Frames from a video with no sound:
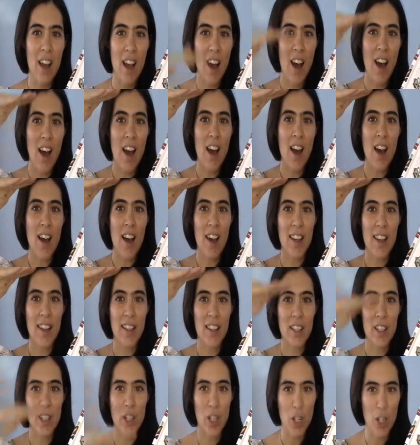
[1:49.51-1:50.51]
High,
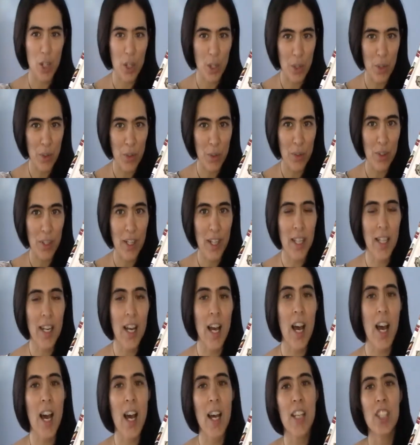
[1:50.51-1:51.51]
low, right? A
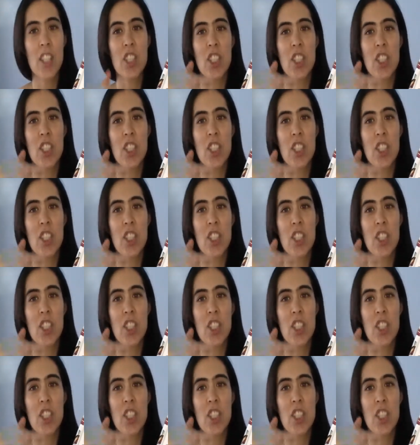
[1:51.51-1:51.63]
high